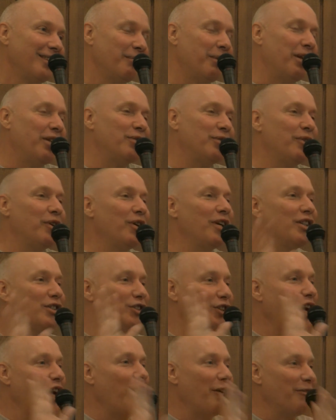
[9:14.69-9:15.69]
but it's very
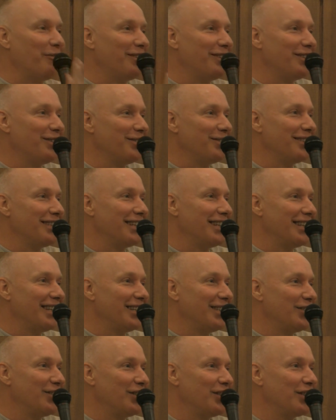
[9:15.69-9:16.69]
soft, you see.
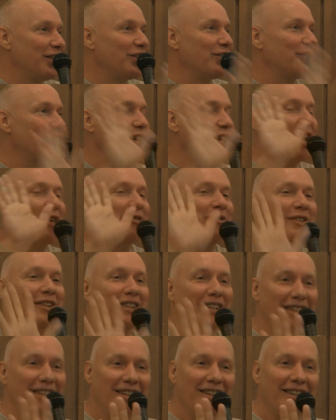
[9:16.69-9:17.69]
It's just a soft,
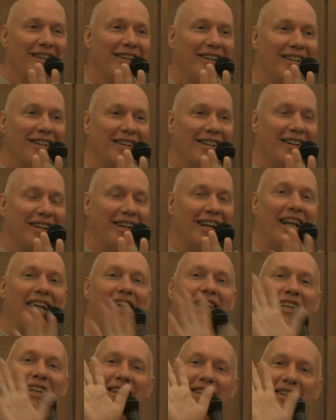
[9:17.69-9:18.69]
like,
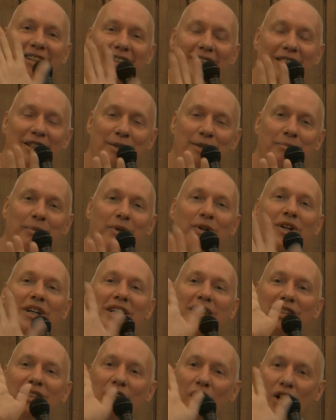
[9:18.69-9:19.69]
the Spirit
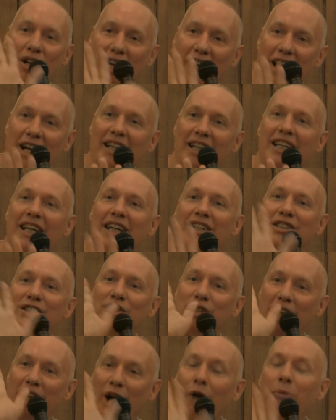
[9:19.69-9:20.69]
is guiding us
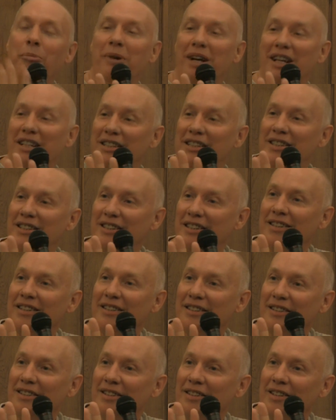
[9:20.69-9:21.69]
to help us.
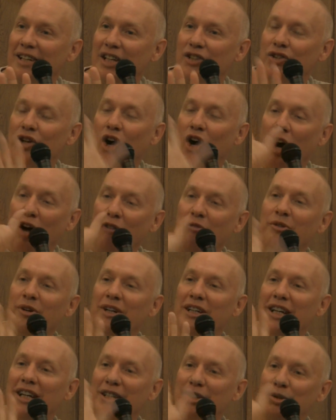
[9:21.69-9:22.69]
It's
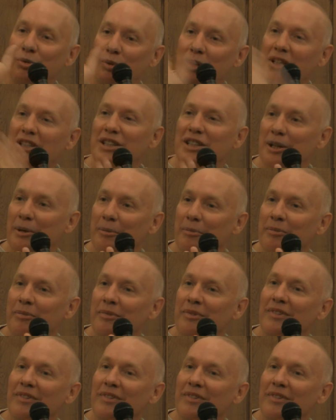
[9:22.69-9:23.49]
offering us wisdom